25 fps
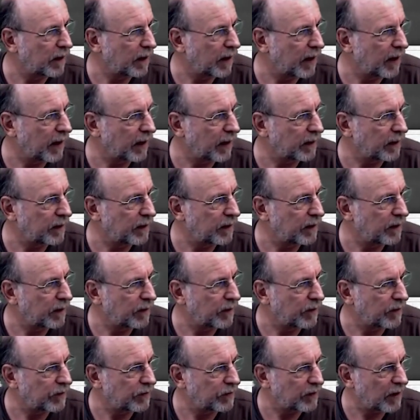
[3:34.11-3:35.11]
and
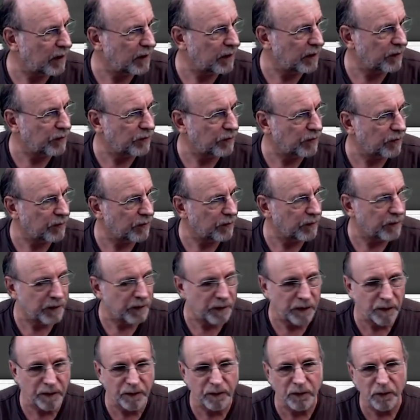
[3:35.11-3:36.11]
the settings that are in
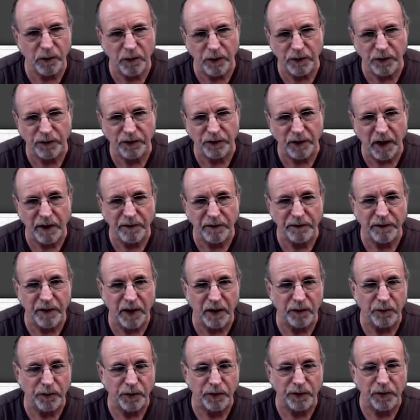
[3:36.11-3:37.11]
here are the ones that I
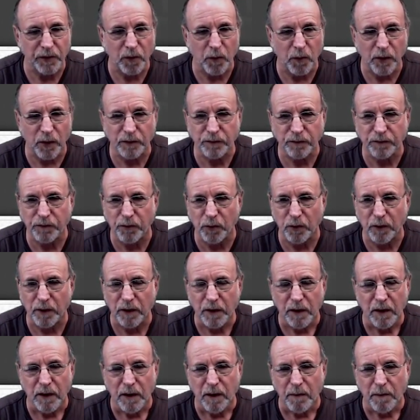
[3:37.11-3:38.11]
found really worked for
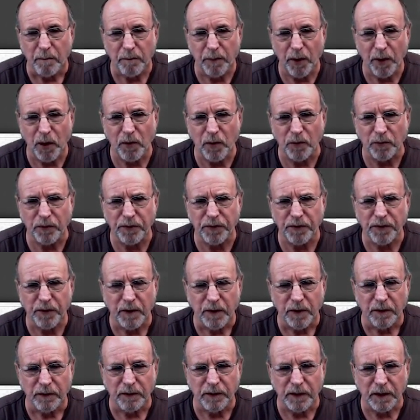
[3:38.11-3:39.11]
both
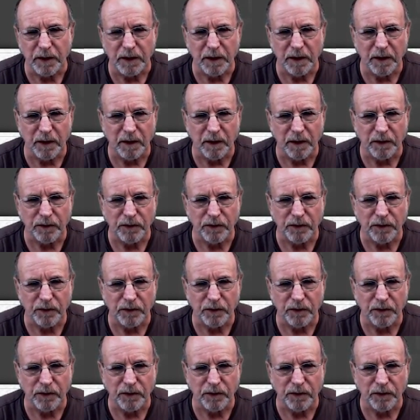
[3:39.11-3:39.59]
the uh,